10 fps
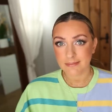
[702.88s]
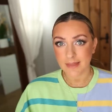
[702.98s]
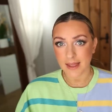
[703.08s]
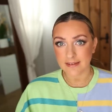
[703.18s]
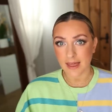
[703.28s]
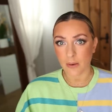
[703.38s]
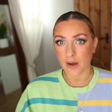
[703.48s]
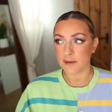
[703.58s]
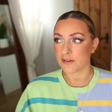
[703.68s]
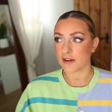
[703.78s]
That's how
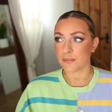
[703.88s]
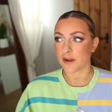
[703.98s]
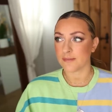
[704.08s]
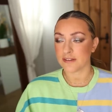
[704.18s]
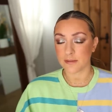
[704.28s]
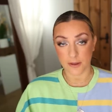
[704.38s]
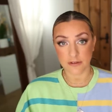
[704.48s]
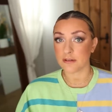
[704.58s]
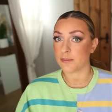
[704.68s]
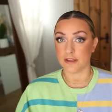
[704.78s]
eyeshadow primer is
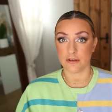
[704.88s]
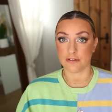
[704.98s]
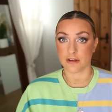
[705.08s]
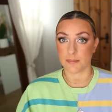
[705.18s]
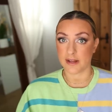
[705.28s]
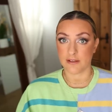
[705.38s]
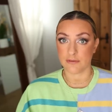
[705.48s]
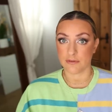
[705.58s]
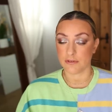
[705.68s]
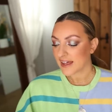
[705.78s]
supposed to be used, I believe.
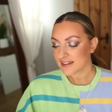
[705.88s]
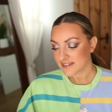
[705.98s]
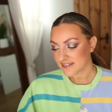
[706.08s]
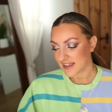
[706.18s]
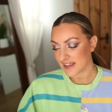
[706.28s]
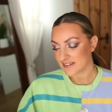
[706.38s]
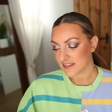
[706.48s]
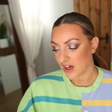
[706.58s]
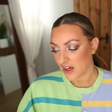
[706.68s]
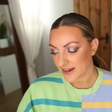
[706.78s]
Kaz says
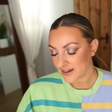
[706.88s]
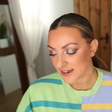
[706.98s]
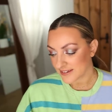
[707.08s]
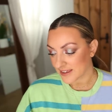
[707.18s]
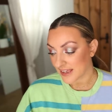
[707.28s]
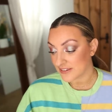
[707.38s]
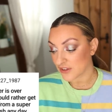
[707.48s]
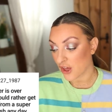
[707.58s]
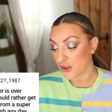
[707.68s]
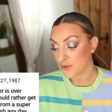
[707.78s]
highlighter
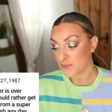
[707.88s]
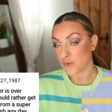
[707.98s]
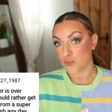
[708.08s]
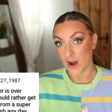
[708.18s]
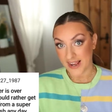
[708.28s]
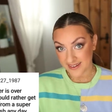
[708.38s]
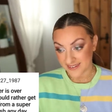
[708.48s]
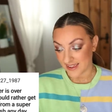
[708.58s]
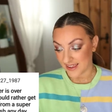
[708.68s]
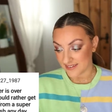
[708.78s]
is
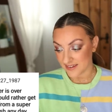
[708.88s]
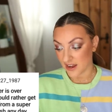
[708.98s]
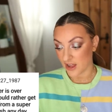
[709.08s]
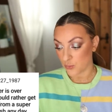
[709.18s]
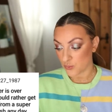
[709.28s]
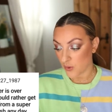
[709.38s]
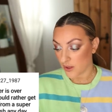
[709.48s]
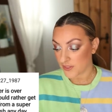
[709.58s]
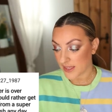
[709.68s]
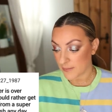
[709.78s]
overrated and I would
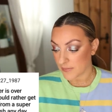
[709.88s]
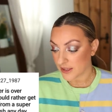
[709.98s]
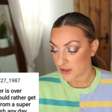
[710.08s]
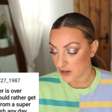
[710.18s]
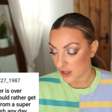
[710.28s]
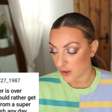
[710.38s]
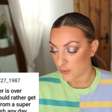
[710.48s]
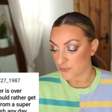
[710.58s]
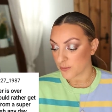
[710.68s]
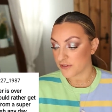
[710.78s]
rather get my
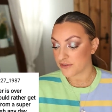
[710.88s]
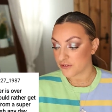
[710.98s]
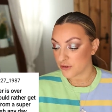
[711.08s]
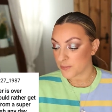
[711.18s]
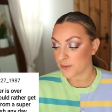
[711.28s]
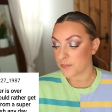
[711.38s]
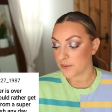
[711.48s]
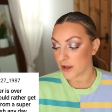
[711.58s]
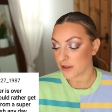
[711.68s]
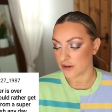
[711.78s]
glow from a super
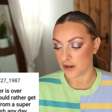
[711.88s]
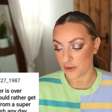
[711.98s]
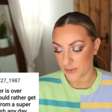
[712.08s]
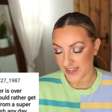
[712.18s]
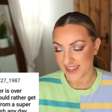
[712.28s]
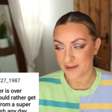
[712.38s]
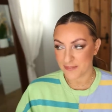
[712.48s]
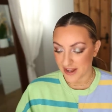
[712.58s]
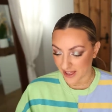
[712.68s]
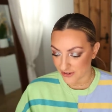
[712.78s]
glowy
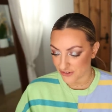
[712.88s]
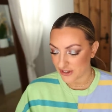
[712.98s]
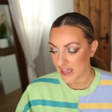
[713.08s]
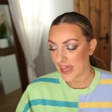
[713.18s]
blush